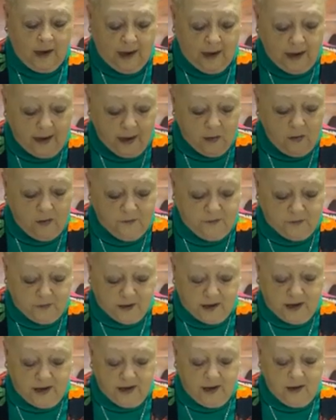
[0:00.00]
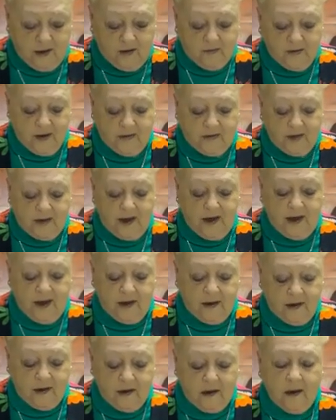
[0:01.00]
And he will forgive and
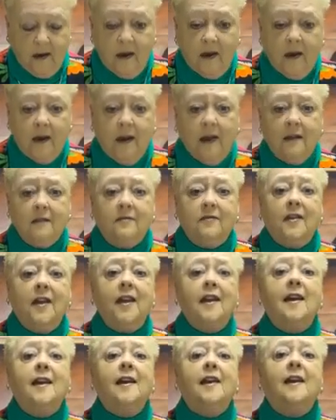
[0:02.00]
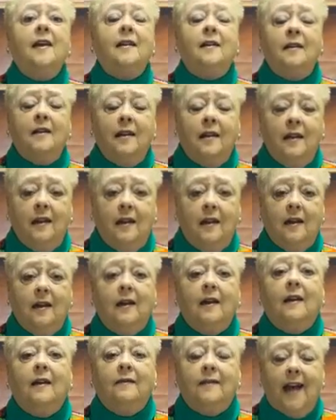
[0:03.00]
then then
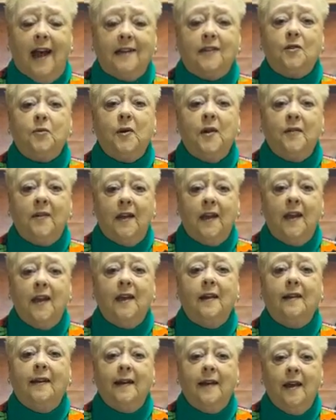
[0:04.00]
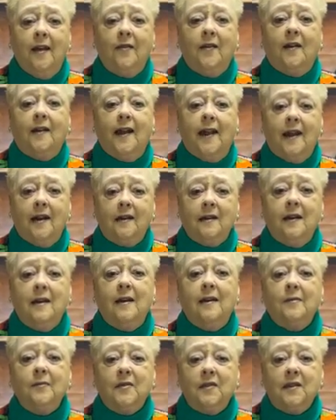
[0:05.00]
that's when the healing of the land
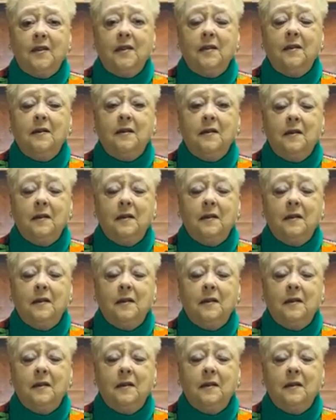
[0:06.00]
comes.